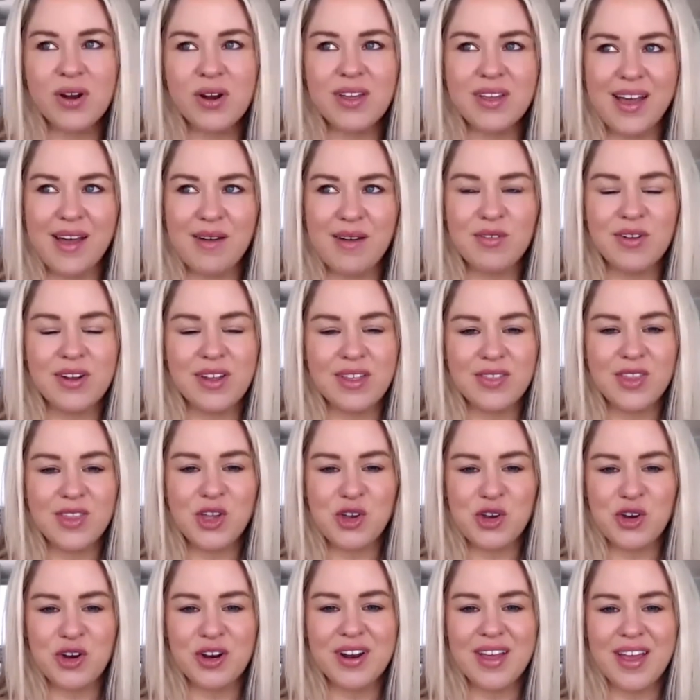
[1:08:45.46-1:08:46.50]
confident that
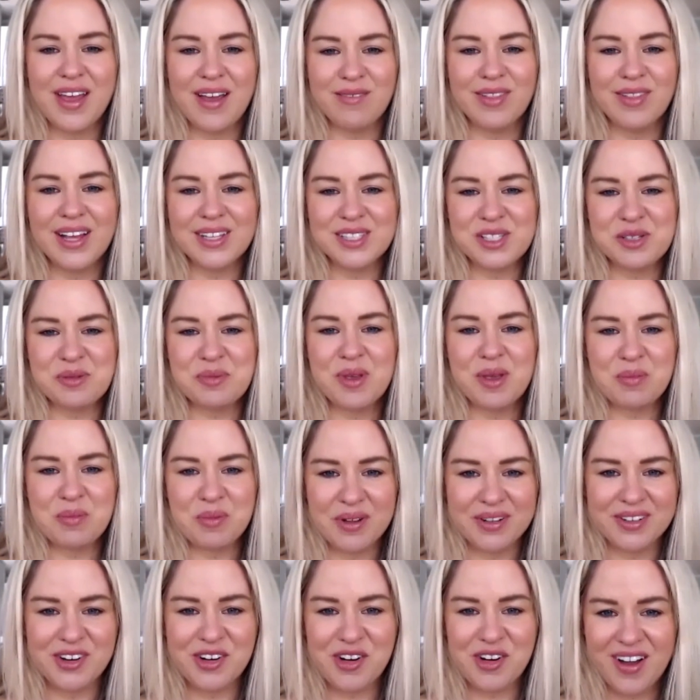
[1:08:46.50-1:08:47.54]
you're going to have lots of people
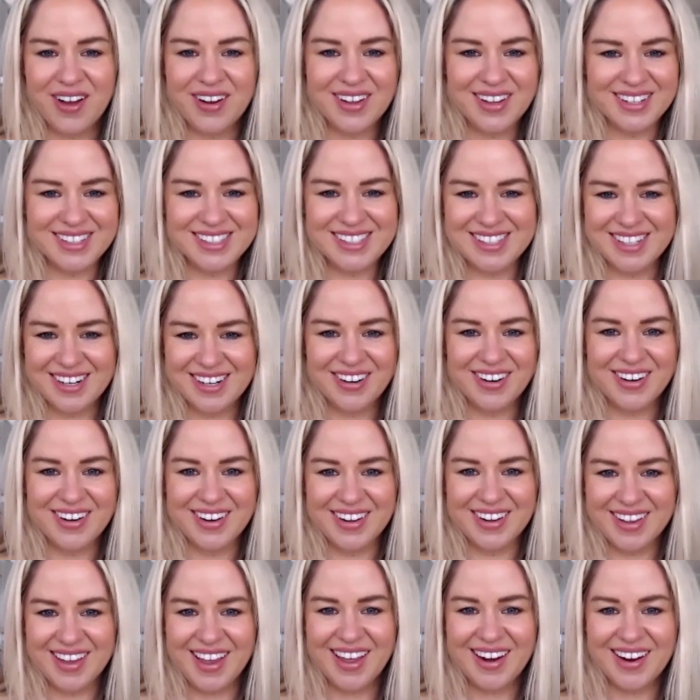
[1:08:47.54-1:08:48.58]
in your audience that are going to
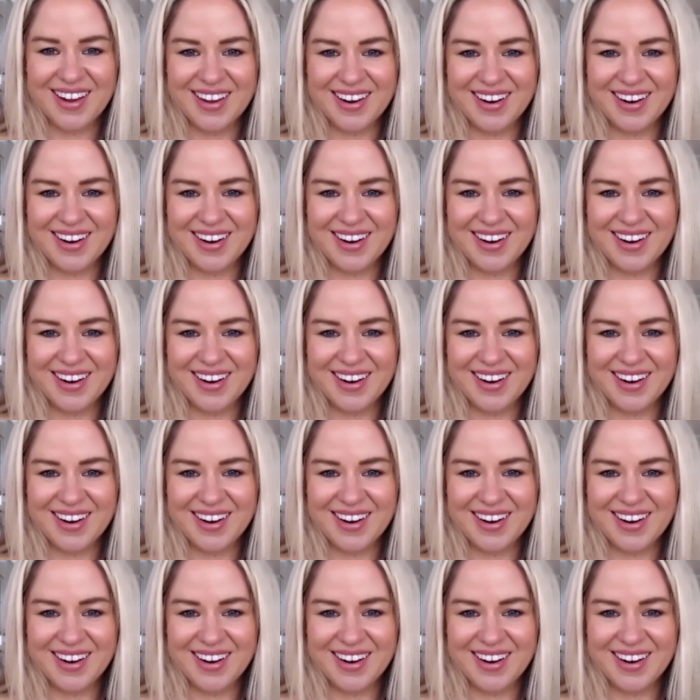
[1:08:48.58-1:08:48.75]
get it.